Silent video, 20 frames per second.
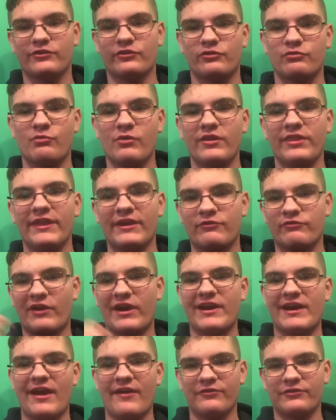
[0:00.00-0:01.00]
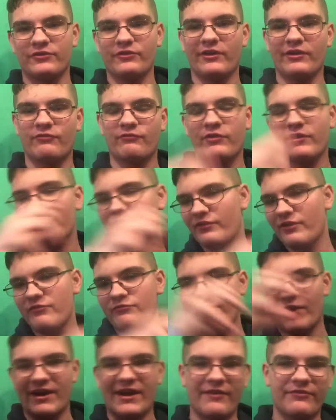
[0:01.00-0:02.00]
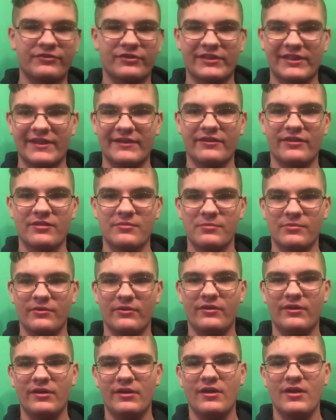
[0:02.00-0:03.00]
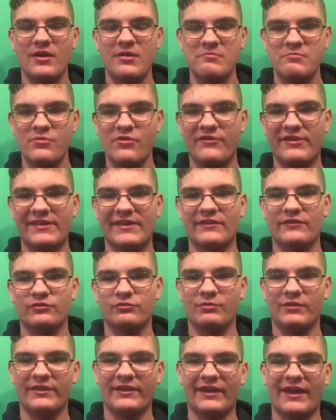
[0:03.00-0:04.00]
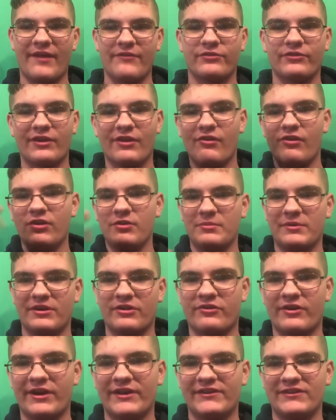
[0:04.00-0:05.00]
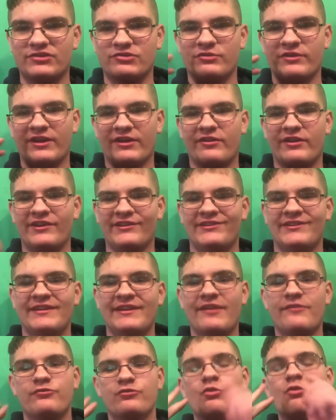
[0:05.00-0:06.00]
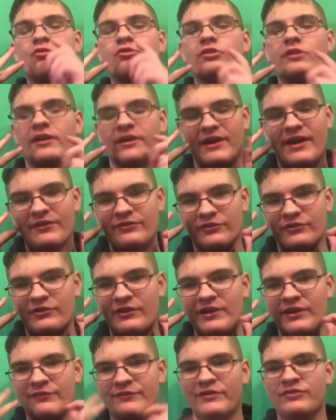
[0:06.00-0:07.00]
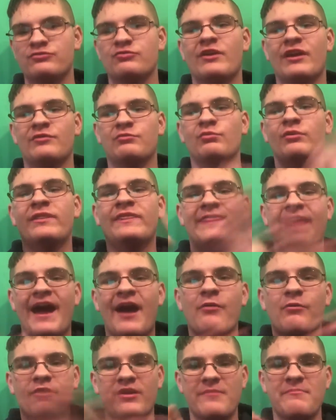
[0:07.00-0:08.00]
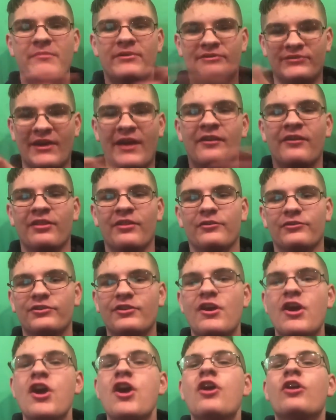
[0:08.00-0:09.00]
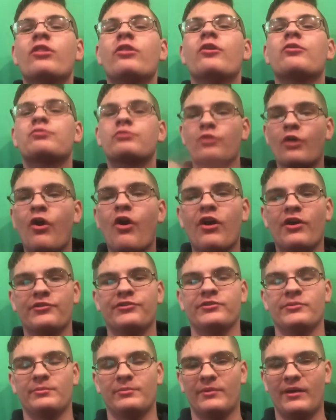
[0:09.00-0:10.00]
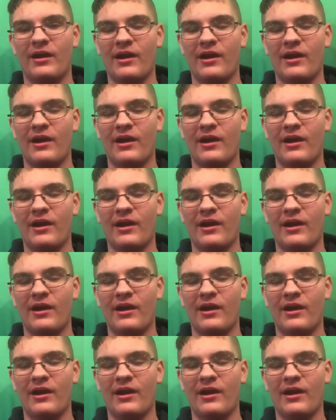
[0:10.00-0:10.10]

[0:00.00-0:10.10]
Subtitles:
There's one like right after, like literally right after the end of the movie, and there's one like after like a little bit of credits showing on credit scene. If you guys are Sonic fans, you guys will not want to miss out on those. Those were awesome.